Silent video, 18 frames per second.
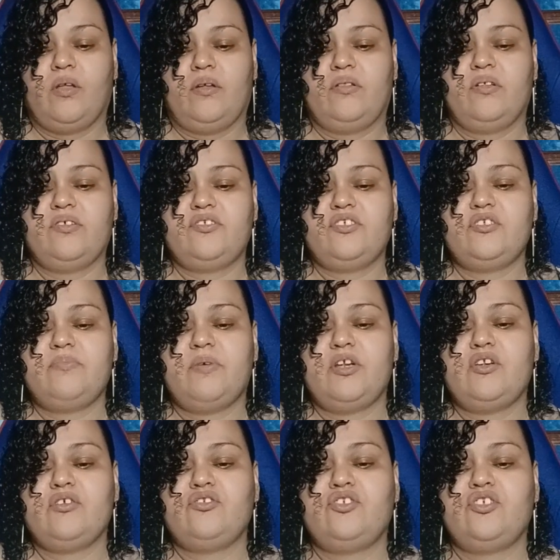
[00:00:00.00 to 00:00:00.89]
This is
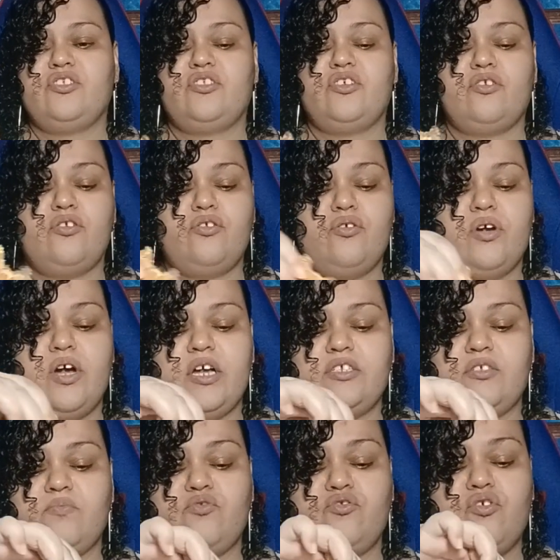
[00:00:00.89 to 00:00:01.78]
my lunch and dinner, you
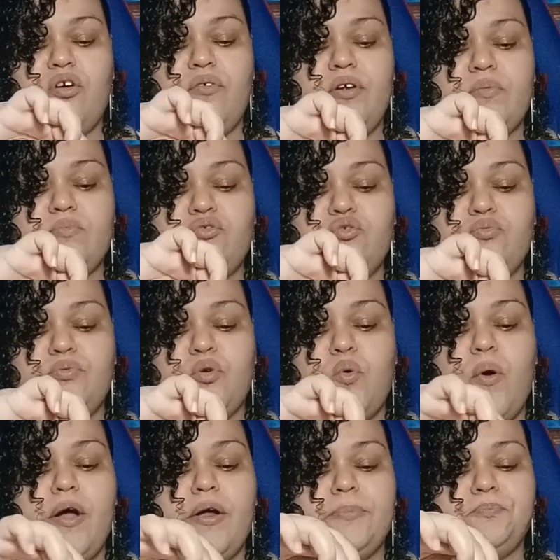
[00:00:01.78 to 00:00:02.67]
guys. I'm sorry, I'm super
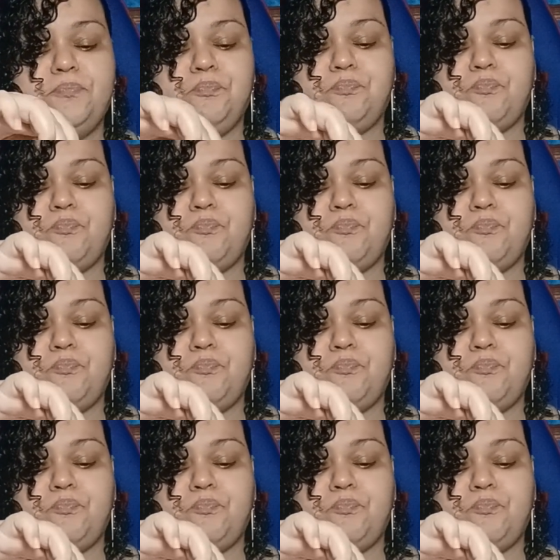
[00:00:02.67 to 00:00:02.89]
quiet.